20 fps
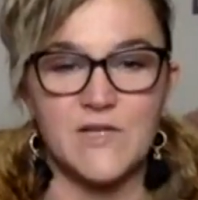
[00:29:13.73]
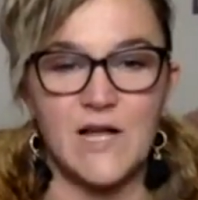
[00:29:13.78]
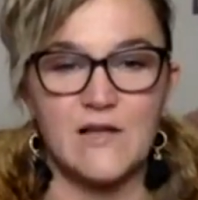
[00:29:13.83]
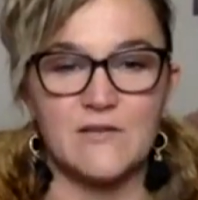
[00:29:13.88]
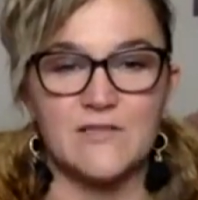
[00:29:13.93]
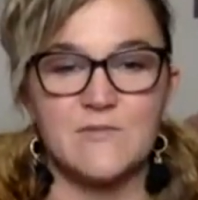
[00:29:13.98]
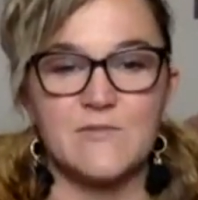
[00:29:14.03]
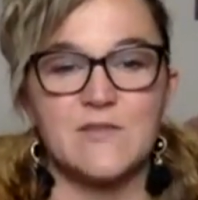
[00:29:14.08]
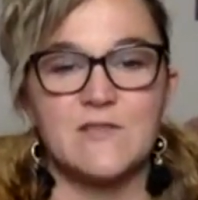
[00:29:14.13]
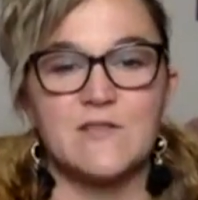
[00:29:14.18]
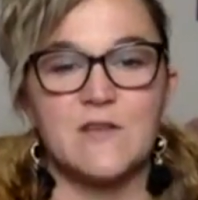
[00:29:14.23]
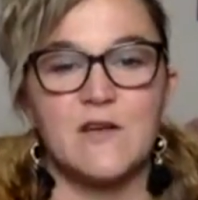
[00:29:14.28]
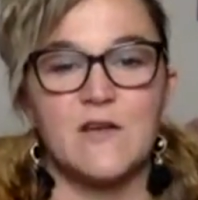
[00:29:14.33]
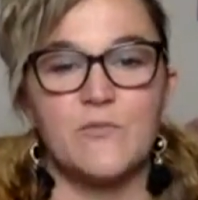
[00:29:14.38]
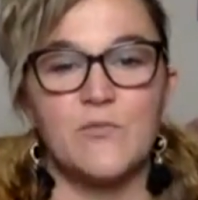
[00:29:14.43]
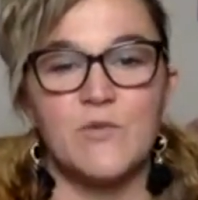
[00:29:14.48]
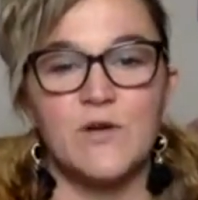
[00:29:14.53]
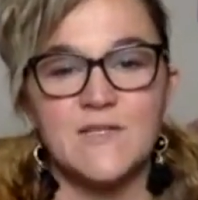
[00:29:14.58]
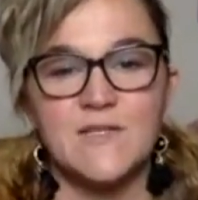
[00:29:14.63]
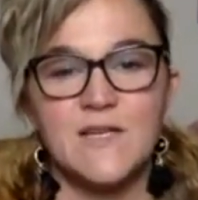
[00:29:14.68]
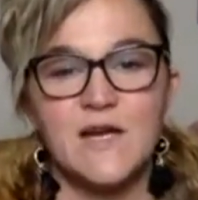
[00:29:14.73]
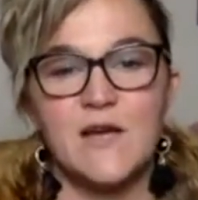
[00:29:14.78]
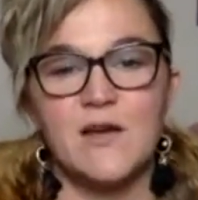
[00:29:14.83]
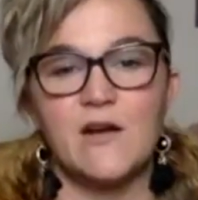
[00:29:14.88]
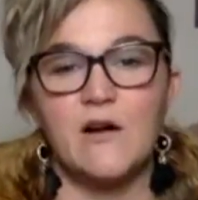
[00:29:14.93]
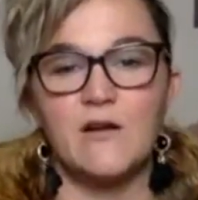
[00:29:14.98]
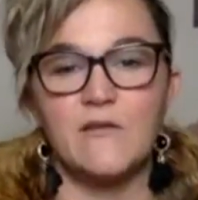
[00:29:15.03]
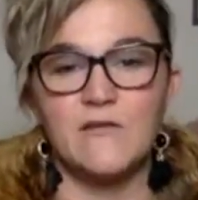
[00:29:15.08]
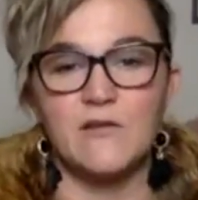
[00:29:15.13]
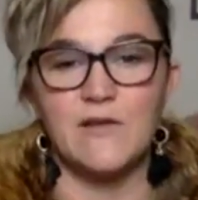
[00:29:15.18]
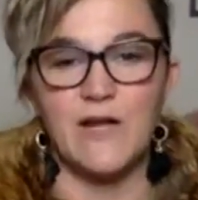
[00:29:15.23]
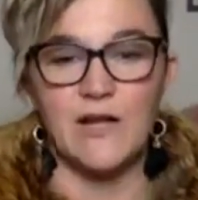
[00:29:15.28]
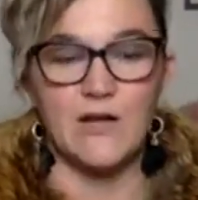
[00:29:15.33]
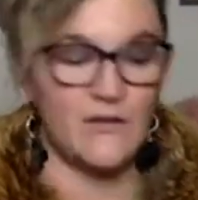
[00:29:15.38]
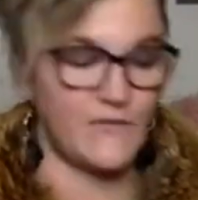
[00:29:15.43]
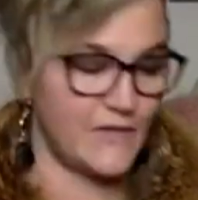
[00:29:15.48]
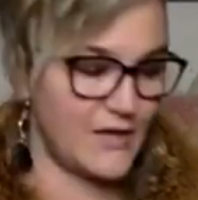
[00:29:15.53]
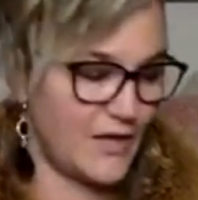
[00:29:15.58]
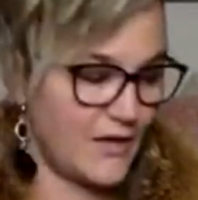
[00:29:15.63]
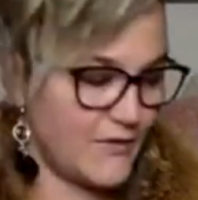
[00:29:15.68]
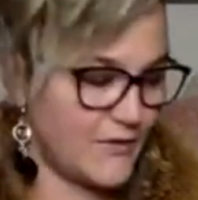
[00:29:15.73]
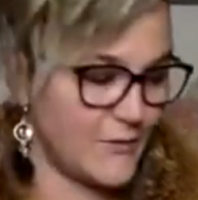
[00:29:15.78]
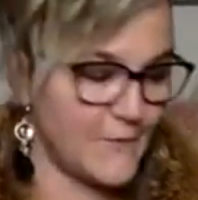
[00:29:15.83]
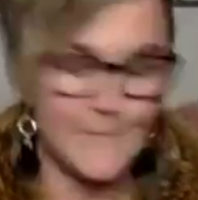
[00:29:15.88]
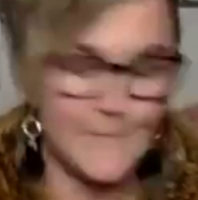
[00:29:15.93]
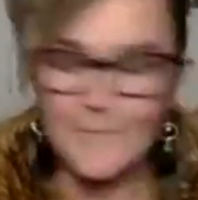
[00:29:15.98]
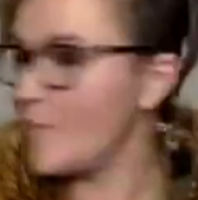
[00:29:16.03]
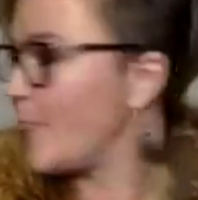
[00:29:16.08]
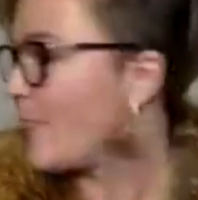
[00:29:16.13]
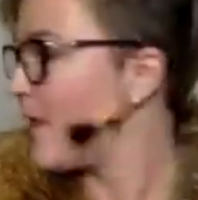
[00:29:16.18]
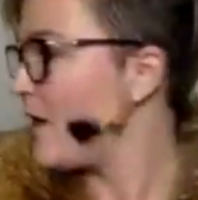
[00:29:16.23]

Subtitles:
talismans on one side, all of the light on the other.